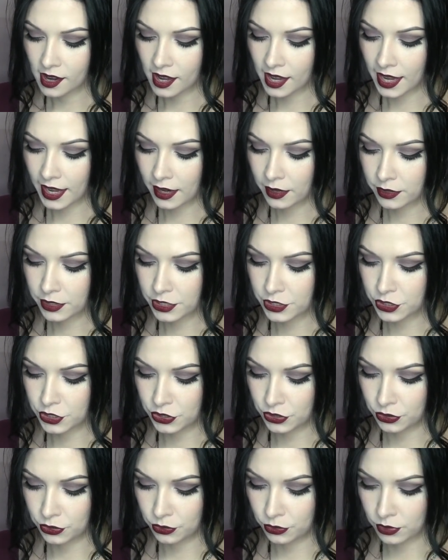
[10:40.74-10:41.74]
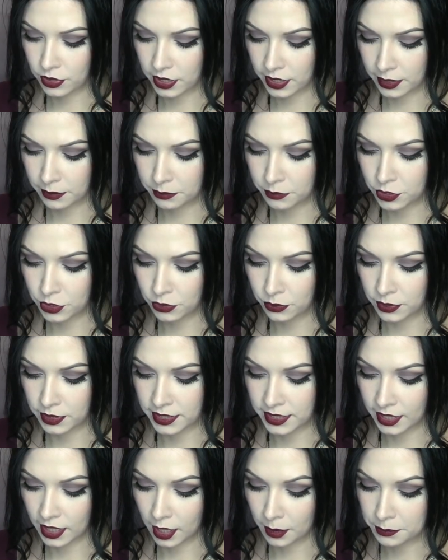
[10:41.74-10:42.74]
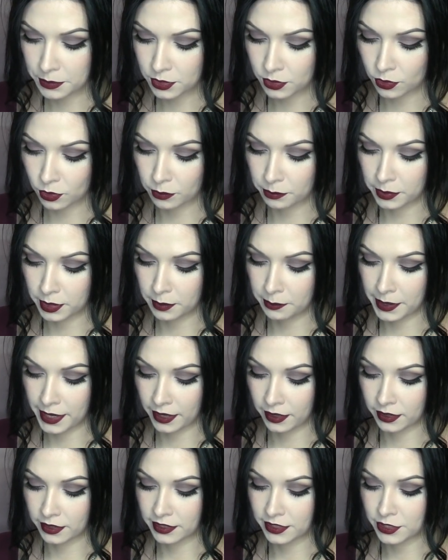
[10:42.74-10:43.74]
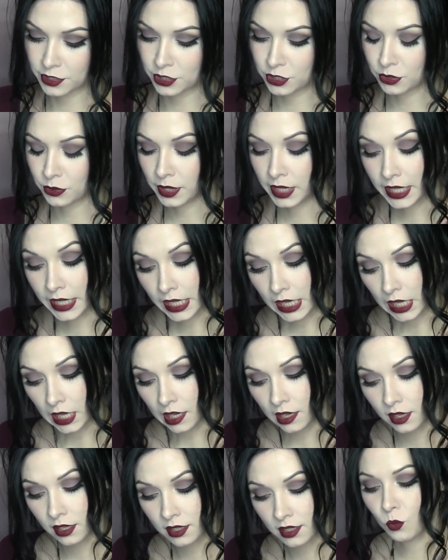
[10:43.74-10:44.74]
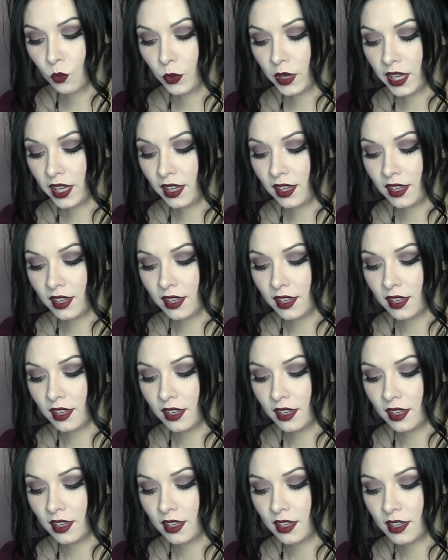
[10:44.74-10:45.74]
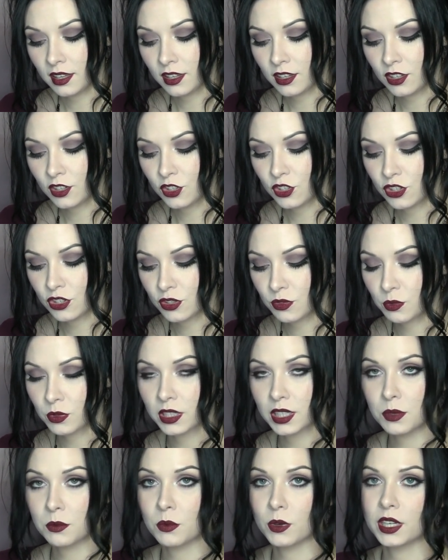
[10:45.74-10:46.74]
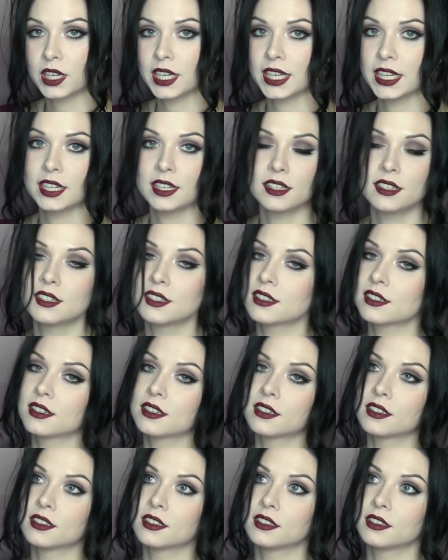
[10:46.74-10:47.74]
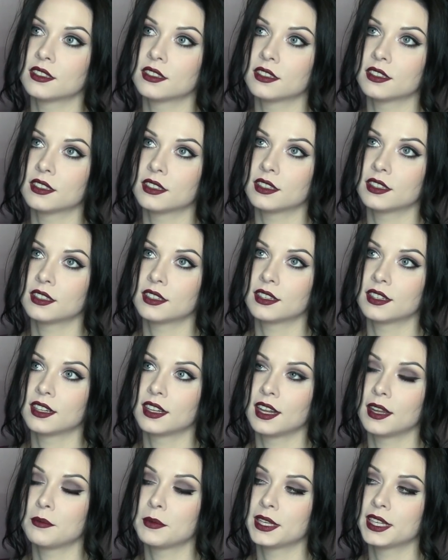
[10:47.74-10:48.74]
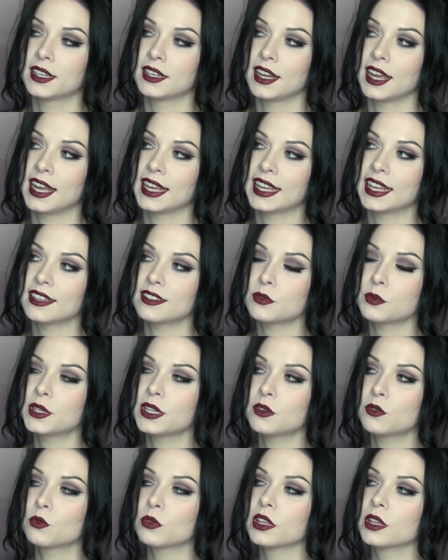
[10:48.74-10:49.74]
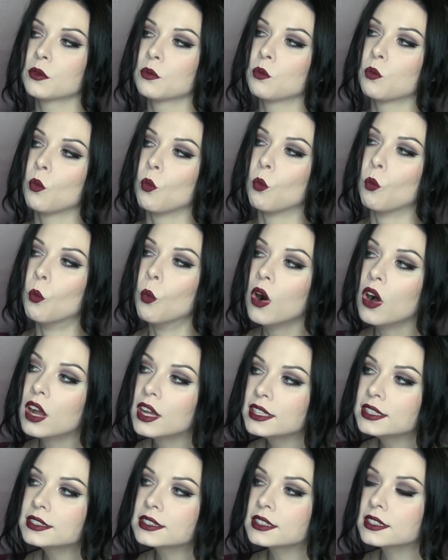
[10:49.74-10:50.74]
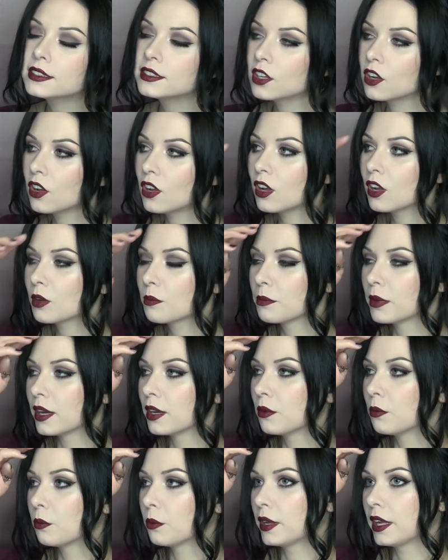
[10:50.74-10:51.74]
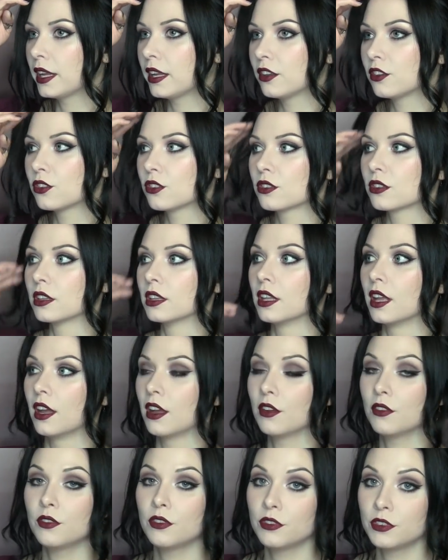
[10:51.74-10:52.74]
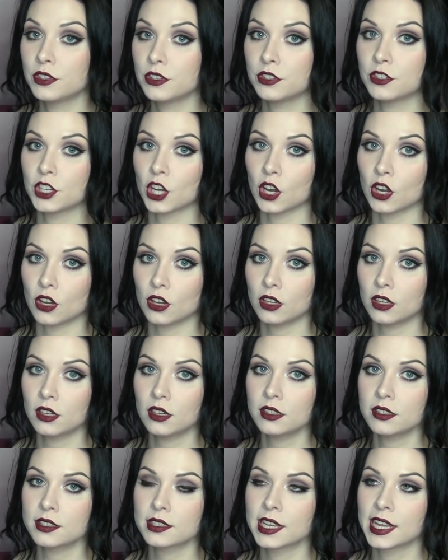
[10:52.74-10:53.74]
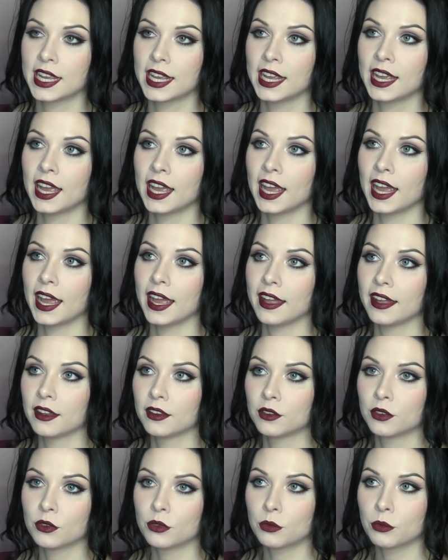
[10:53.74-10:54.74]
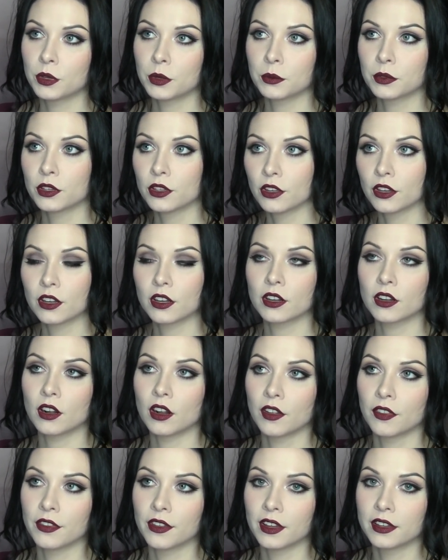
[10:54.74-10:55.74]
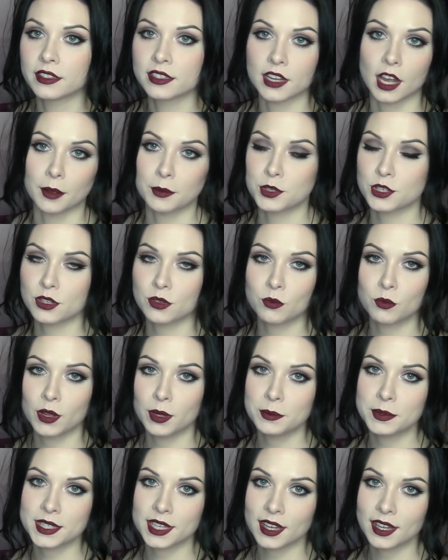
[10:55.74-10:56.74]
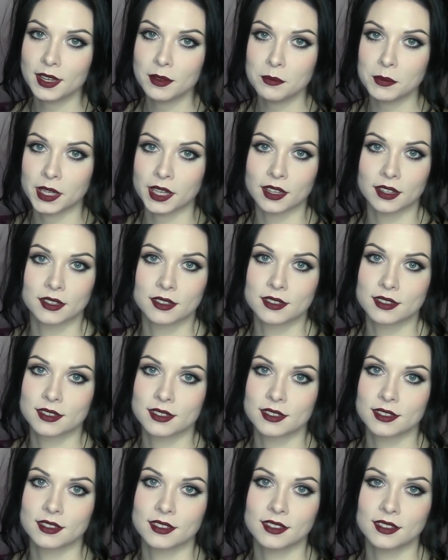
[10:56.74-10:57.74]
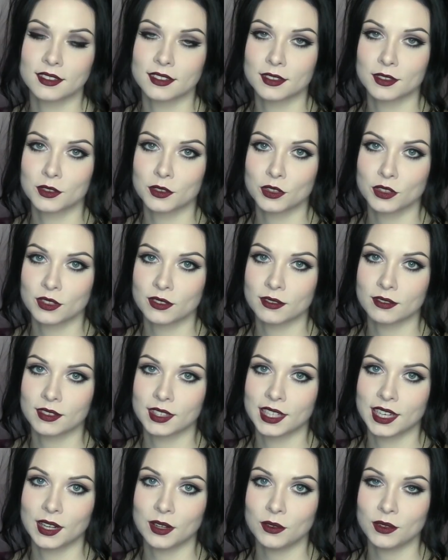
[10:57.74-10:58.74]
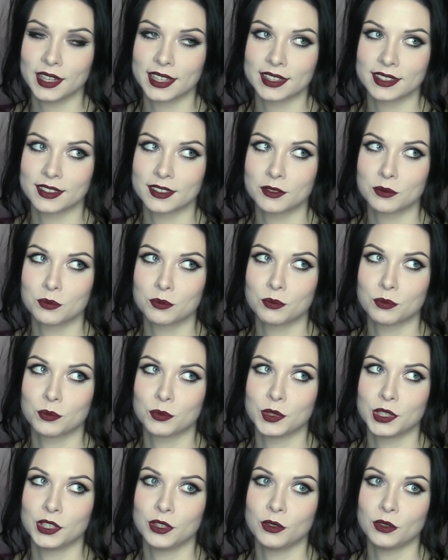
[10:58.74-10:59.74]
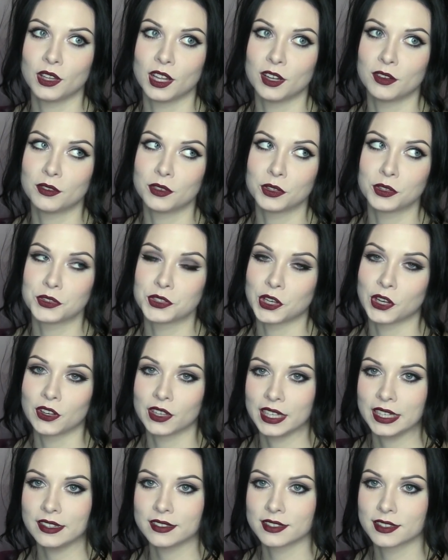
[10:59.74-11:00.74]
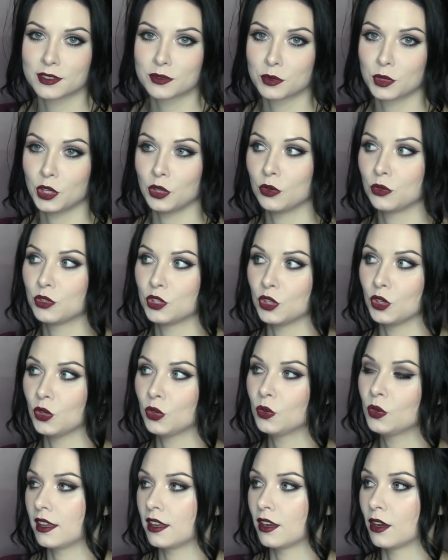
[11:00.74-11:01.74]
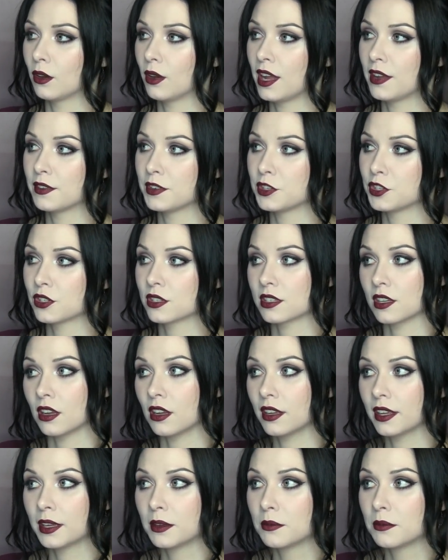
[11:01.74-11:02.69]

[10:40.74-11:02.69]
How did you come to adopt or be parents to Icky? We just really wanted, I mean, I guess we didn't really want a dog, but we just loved dogs. And we would look on the adoption website because, you know, like when you love little doggies, that's what you do. You know, Evan just saw